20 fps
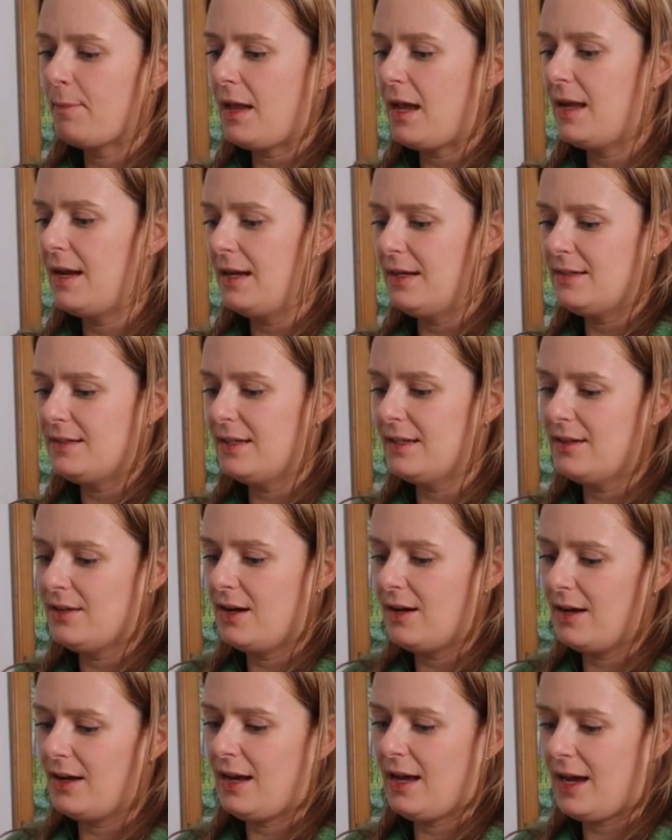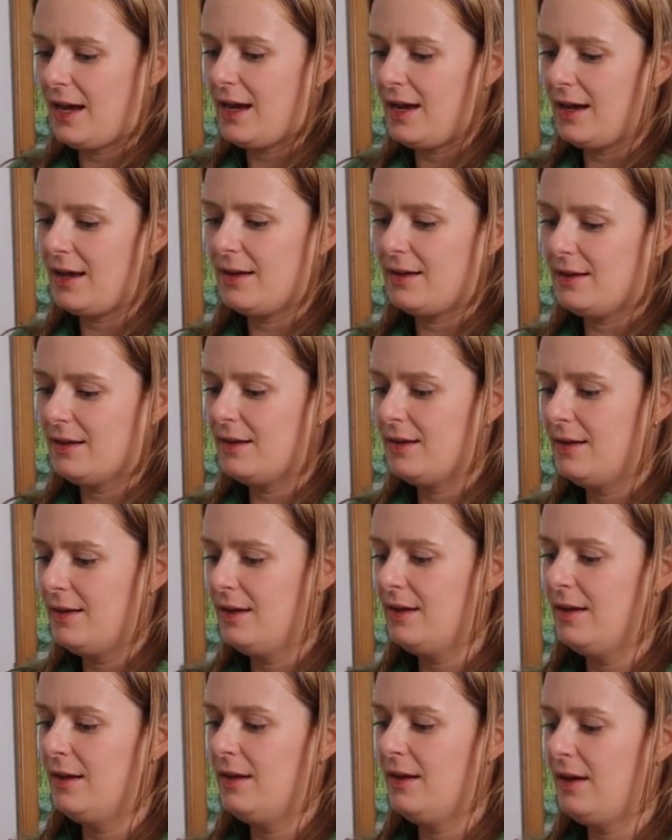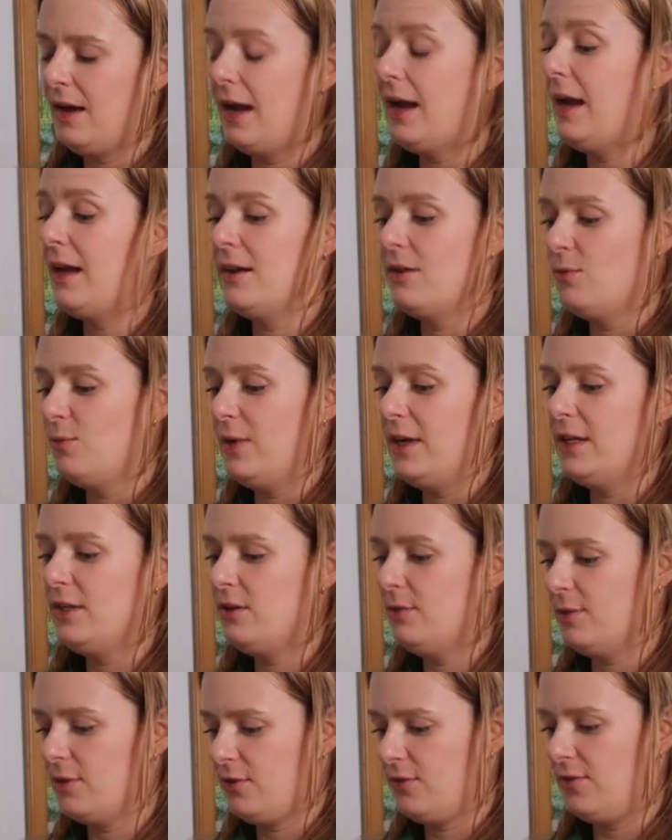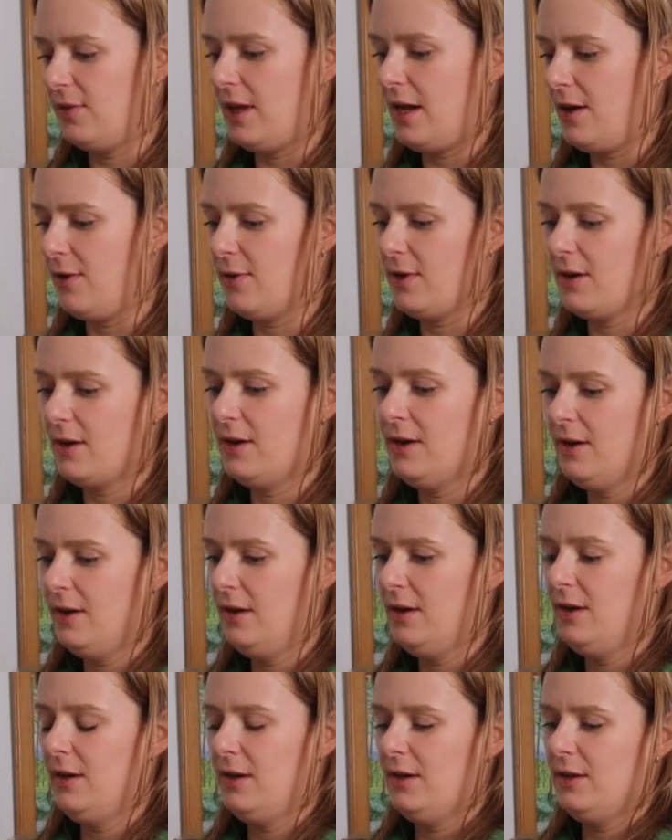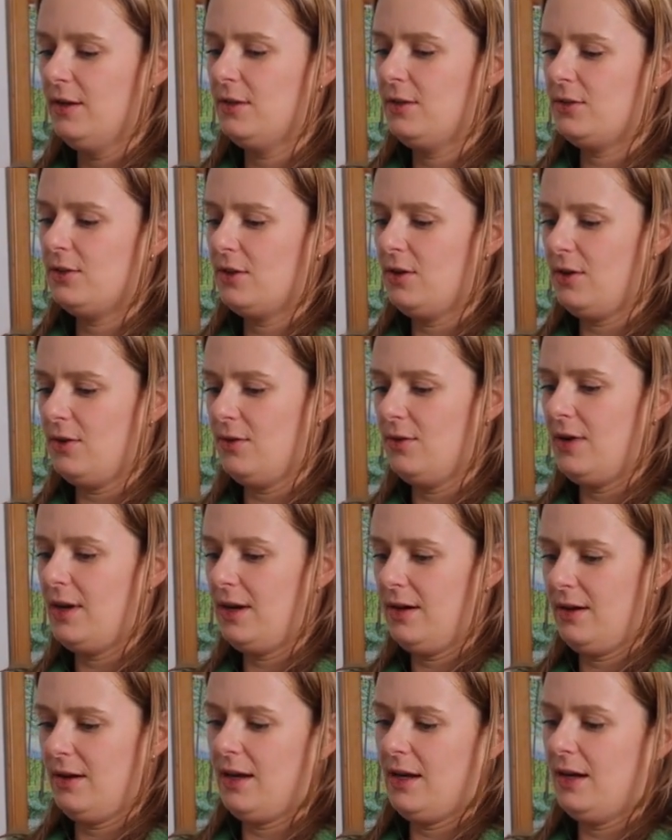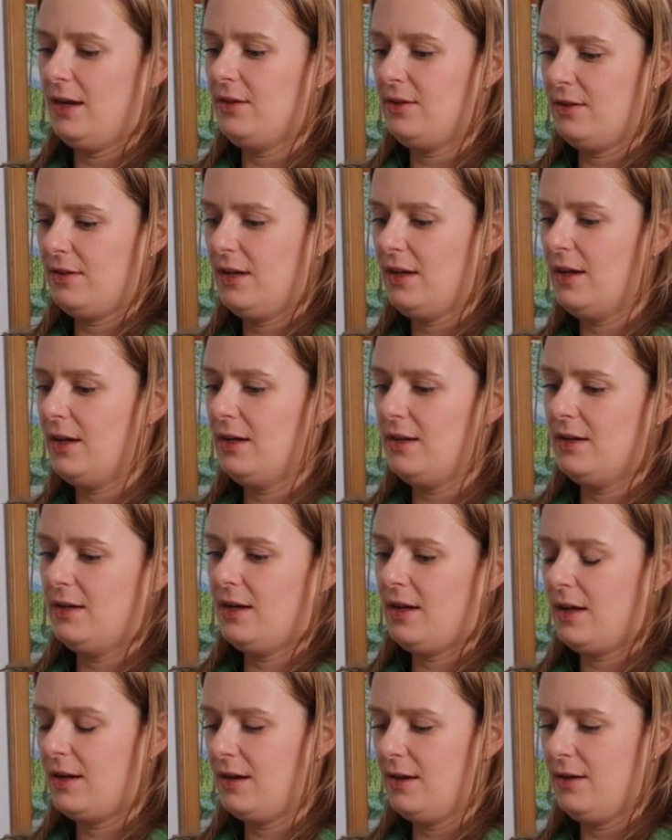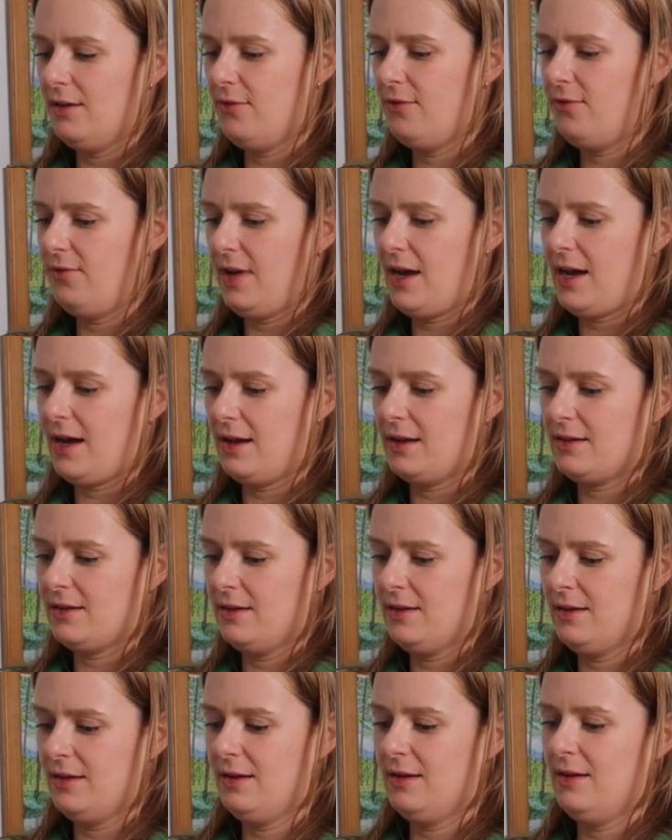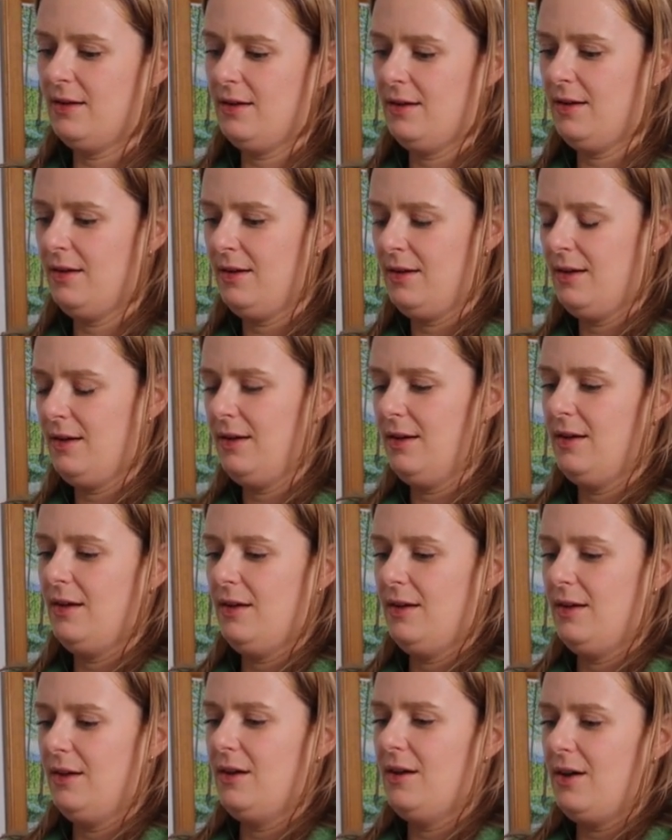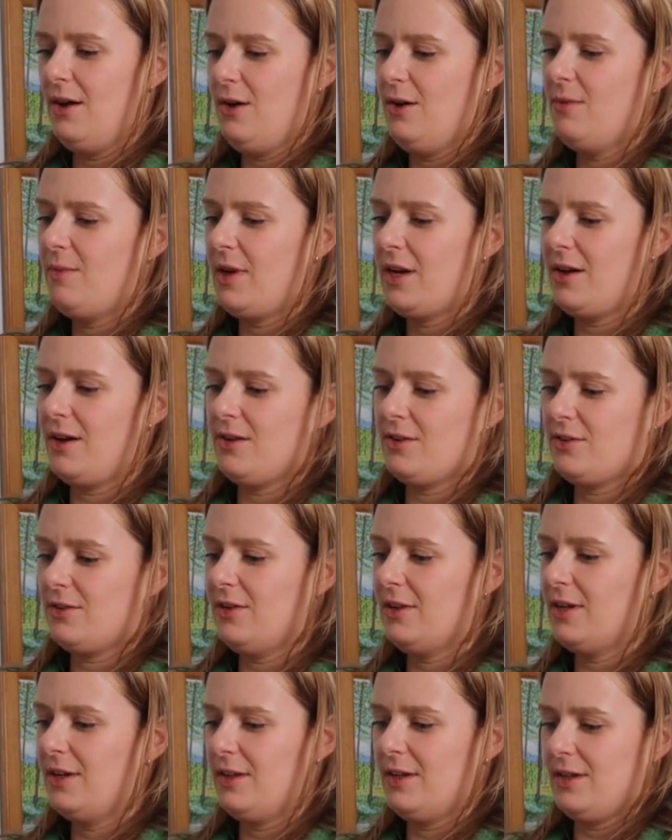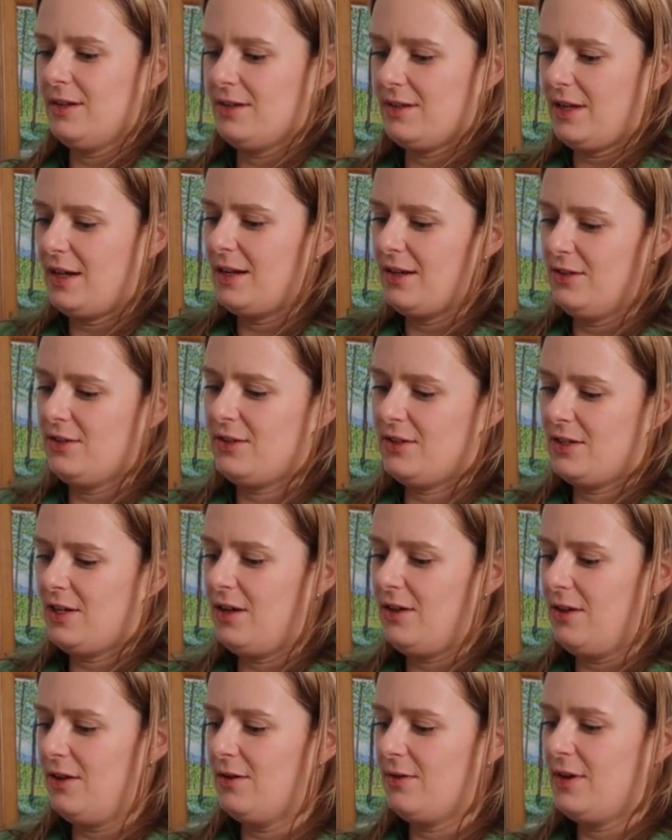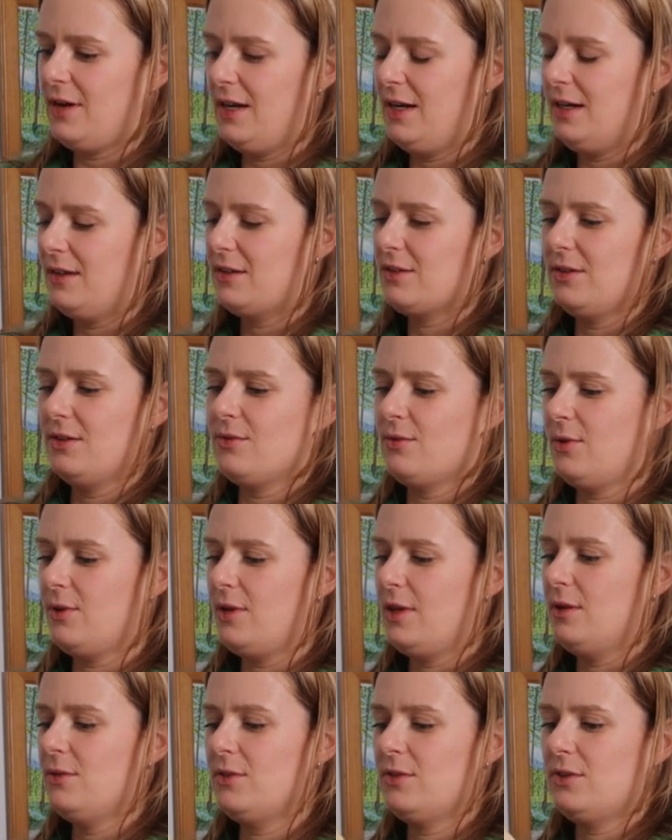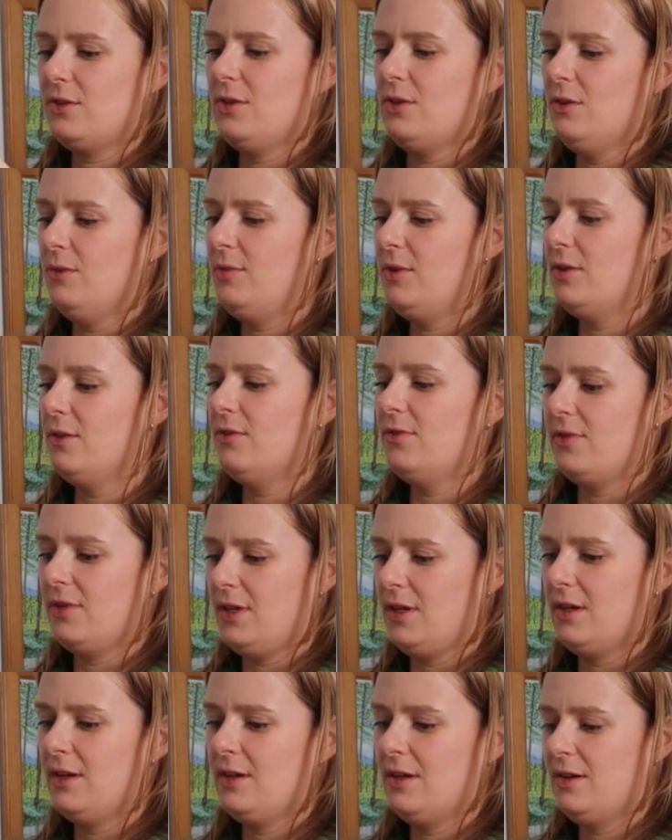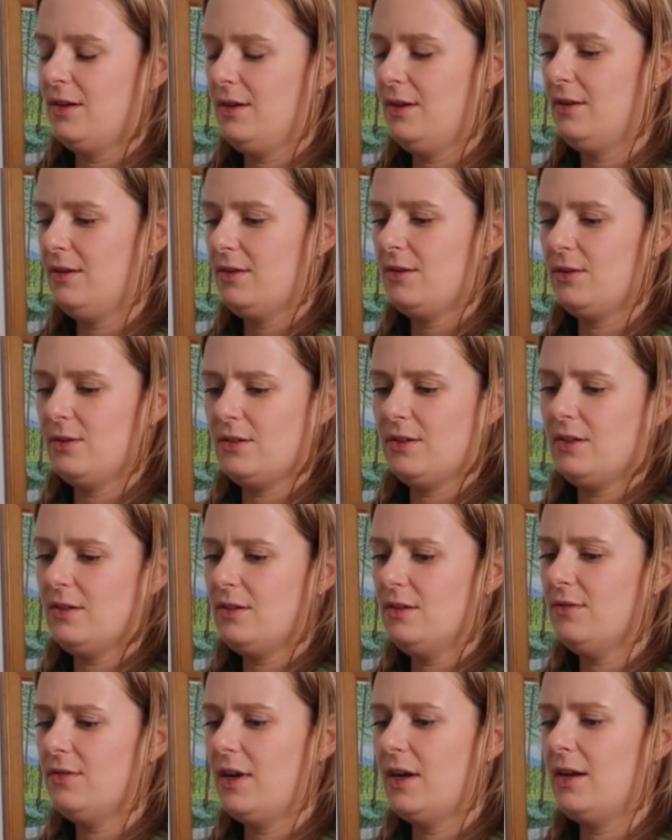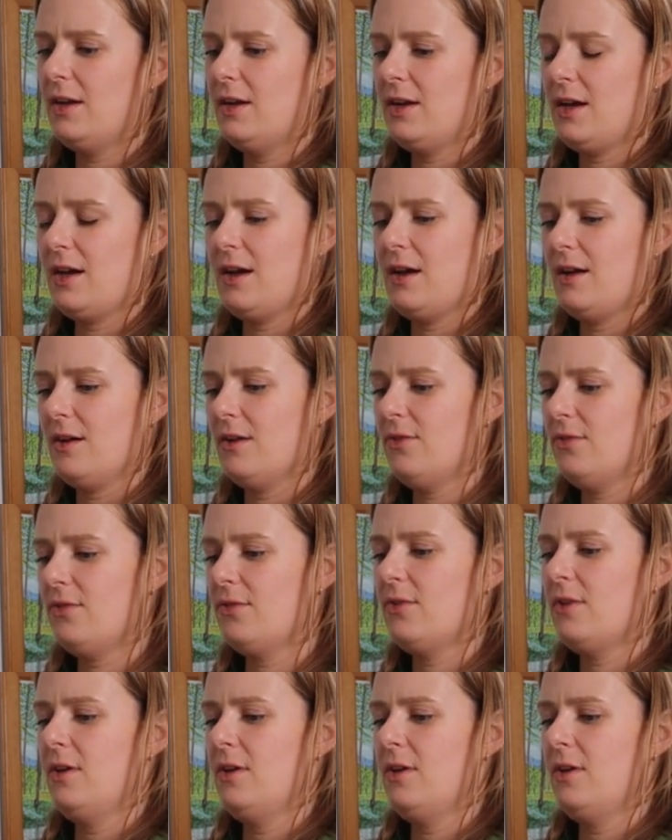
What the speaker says: and I added way too much flour. So I think I didn't add enough fat. Oh my gosh, look at this. I can just tell already it's gonna roll out so beautifully. So it says divide in half,